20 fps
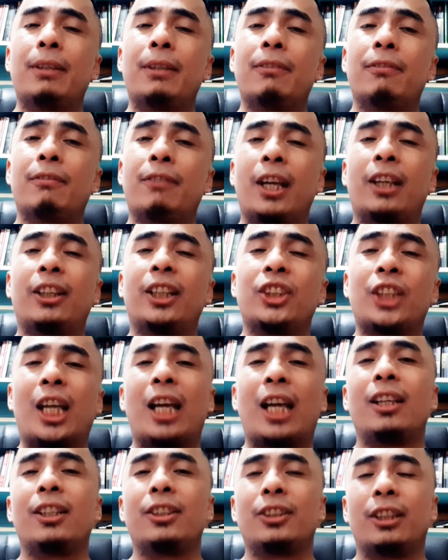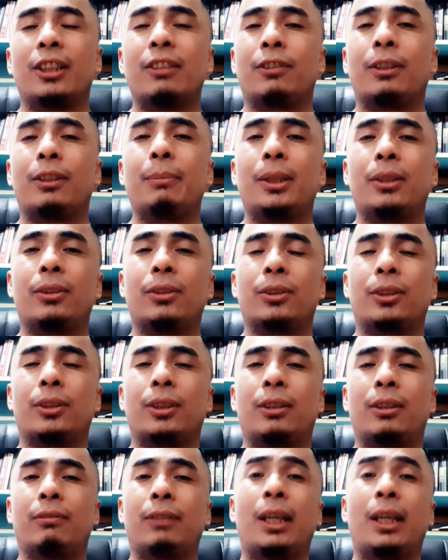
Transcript: very challenging for me to sort of,